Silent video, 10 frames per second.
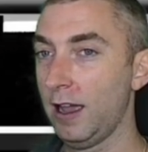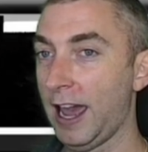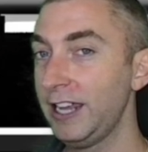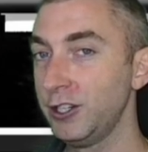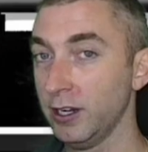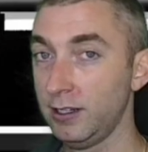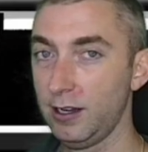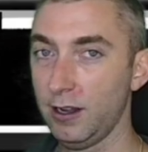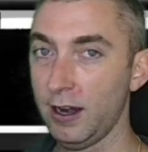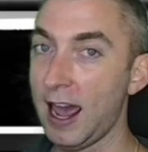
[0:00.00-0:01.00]
agent,
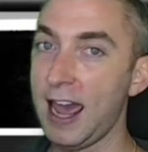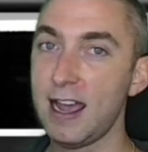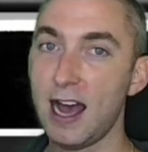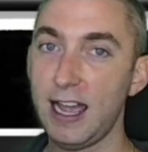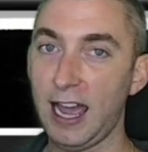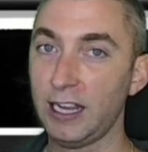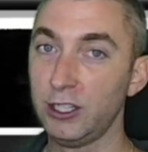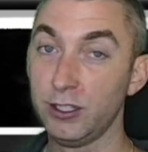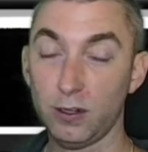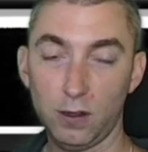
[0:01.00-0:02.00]
an AI
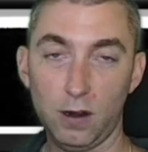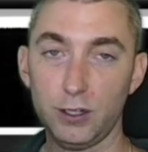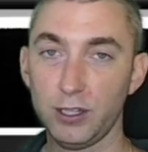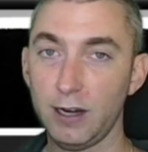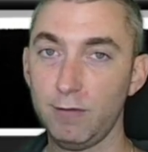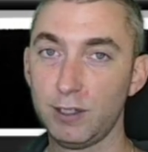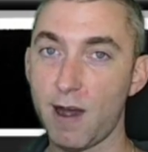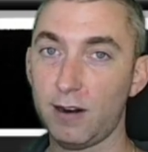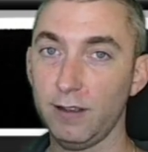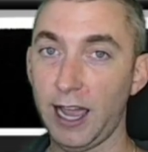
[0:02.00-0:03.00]
agent, a large language
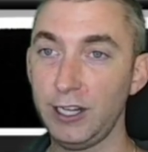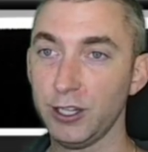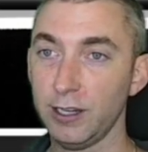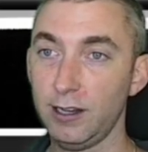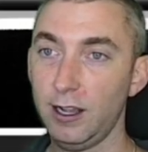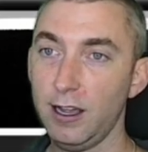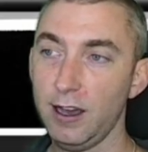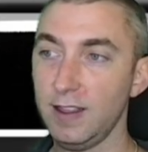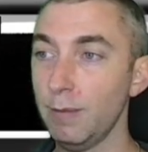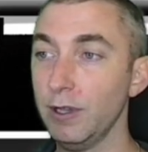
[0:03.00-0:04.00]
model agent,
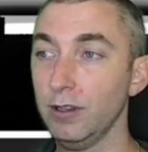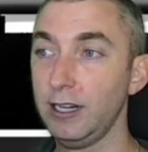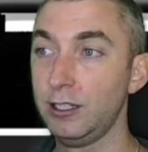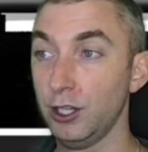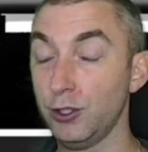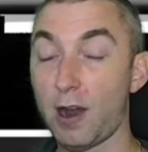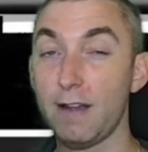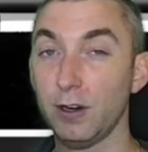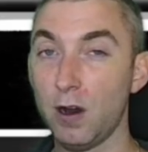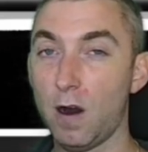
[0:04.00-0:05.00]
the ability to
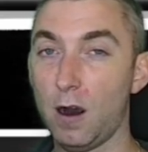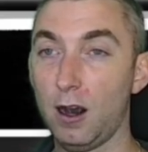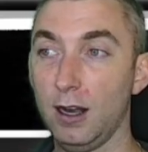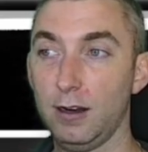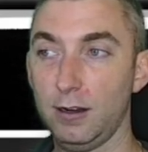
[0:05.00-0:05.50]
drive a car